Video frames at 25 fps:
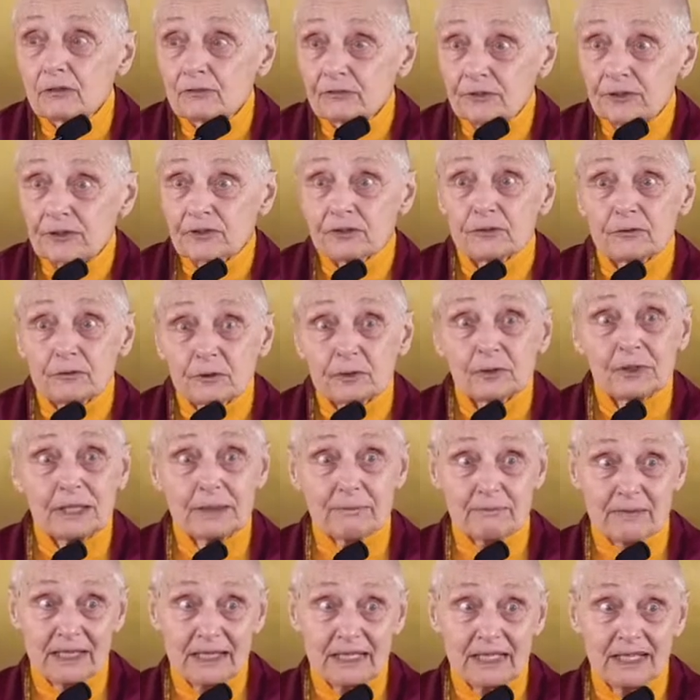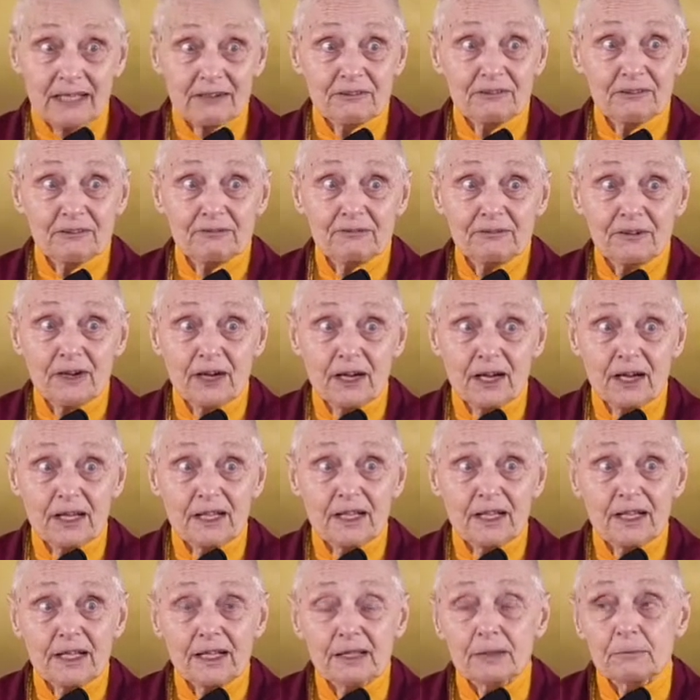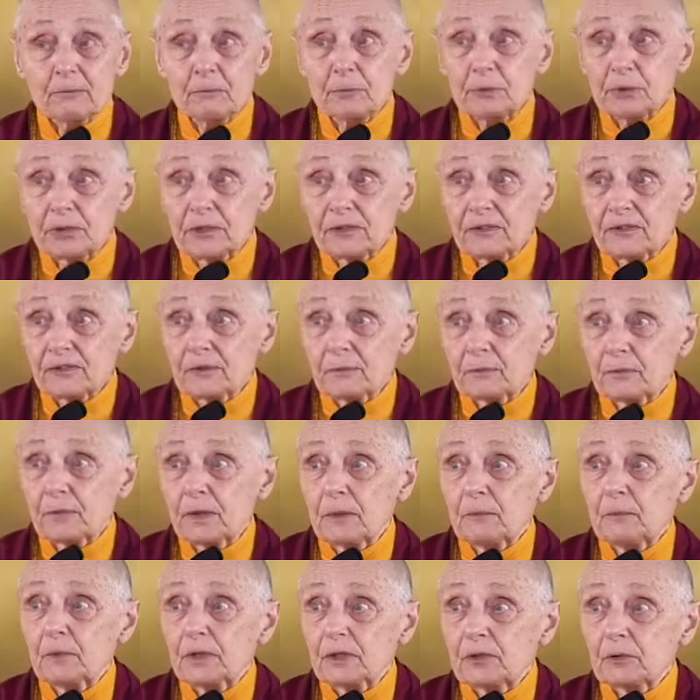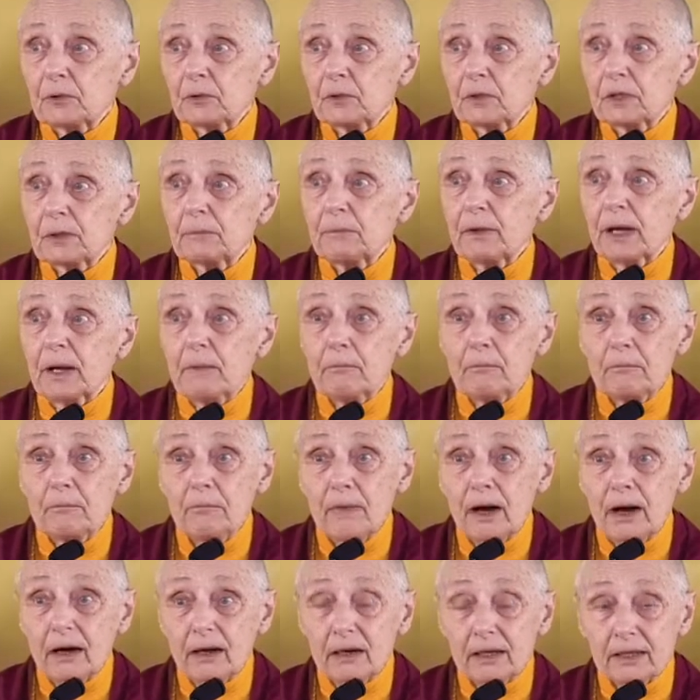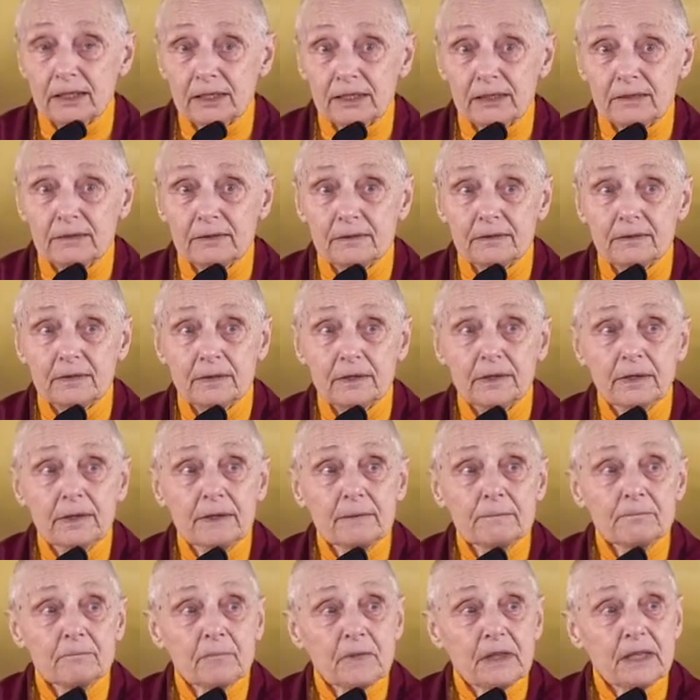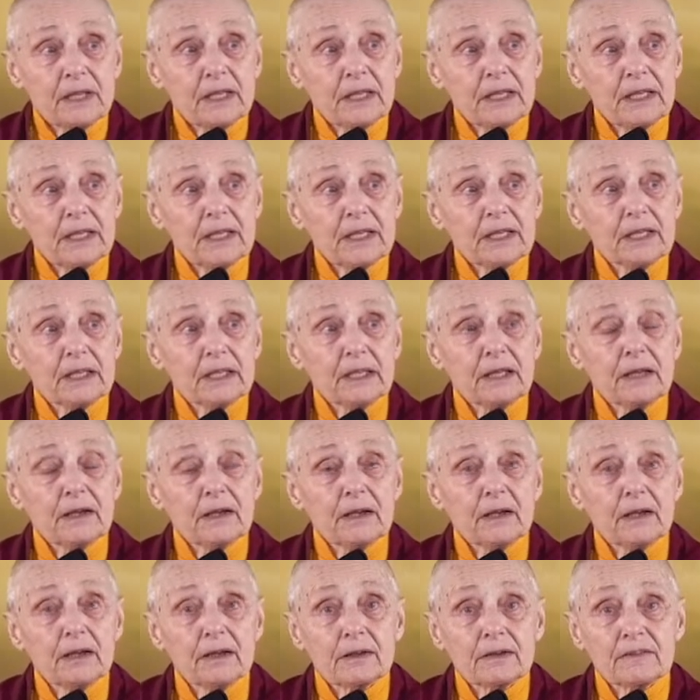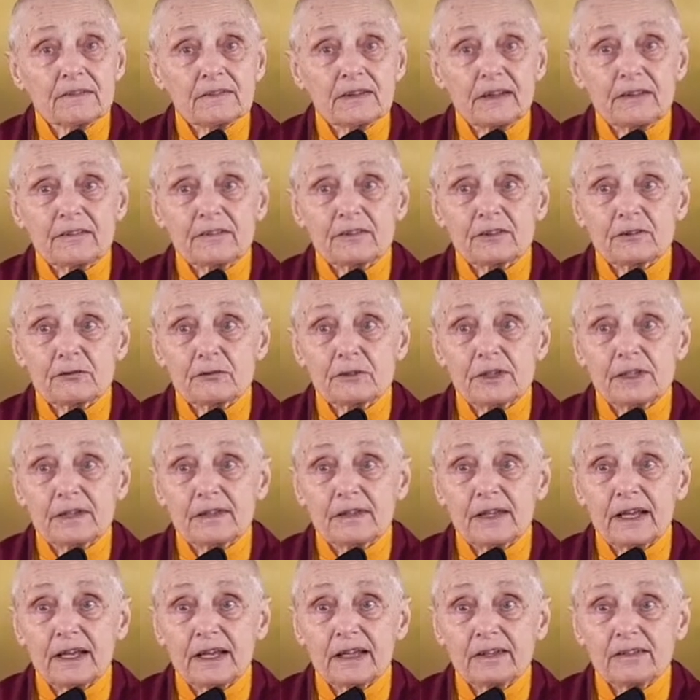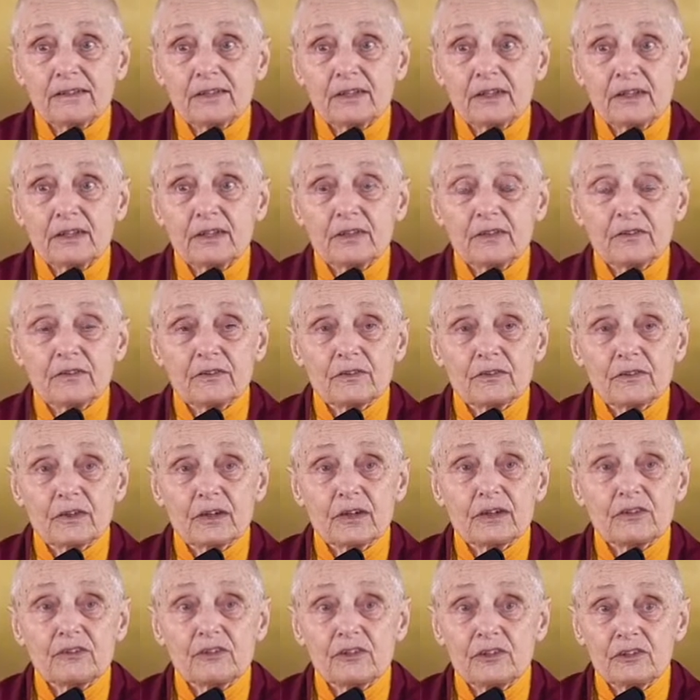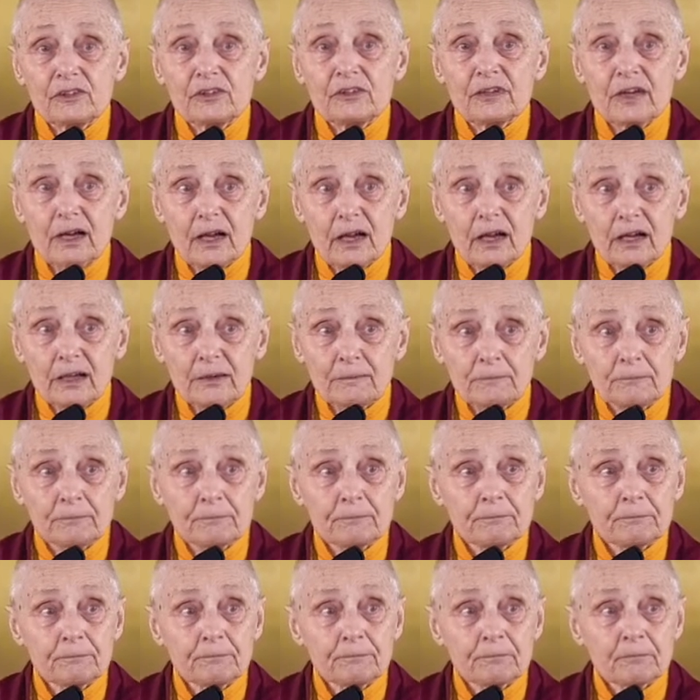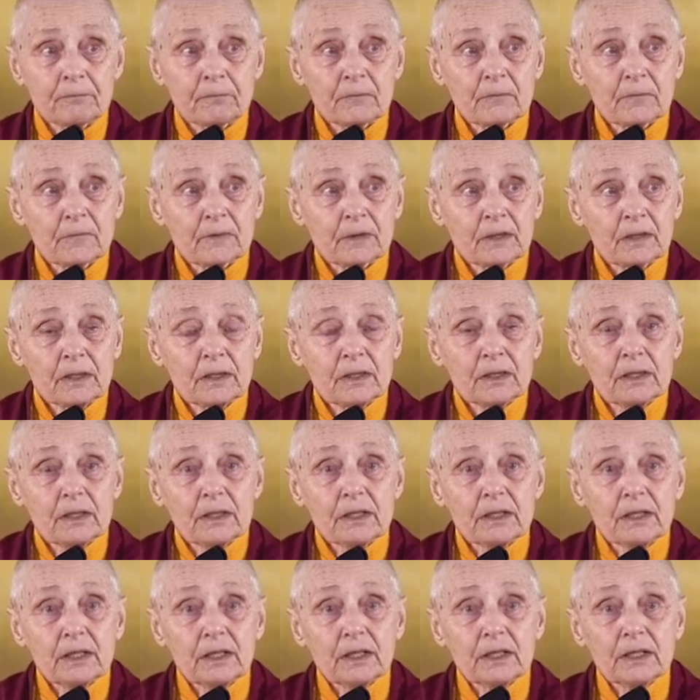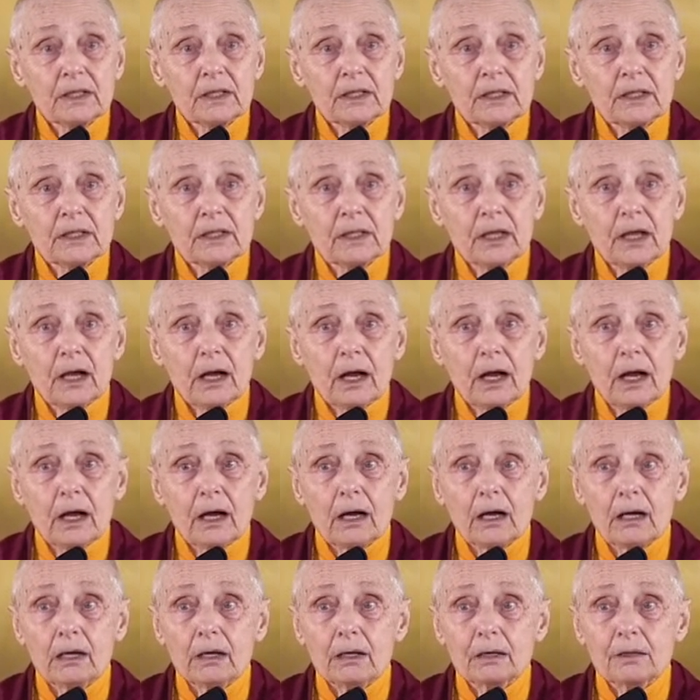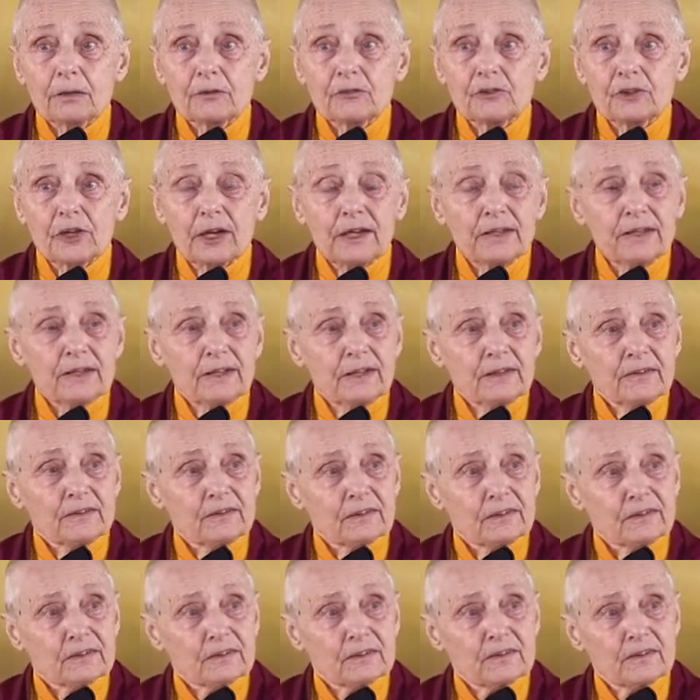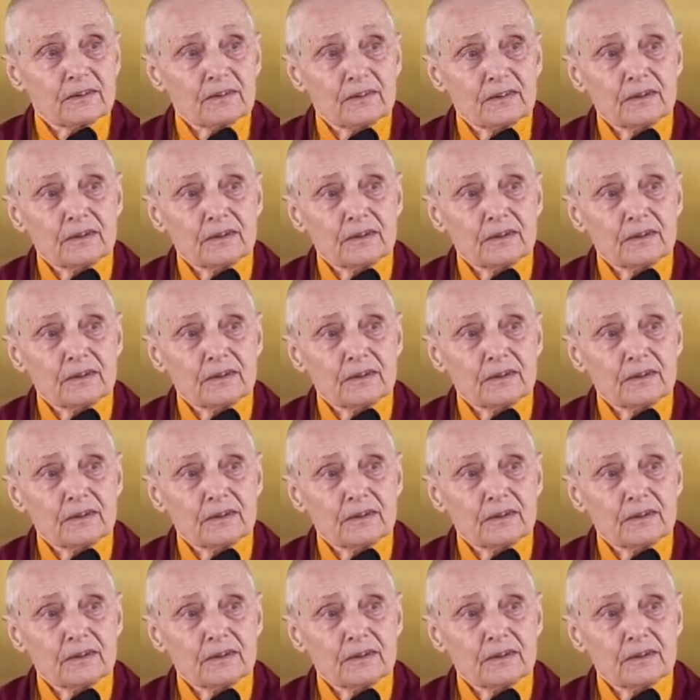first of all, let me clarify. In Buddhism, when we talk about mind, in Sanskrit that is chitta, in Chinese it's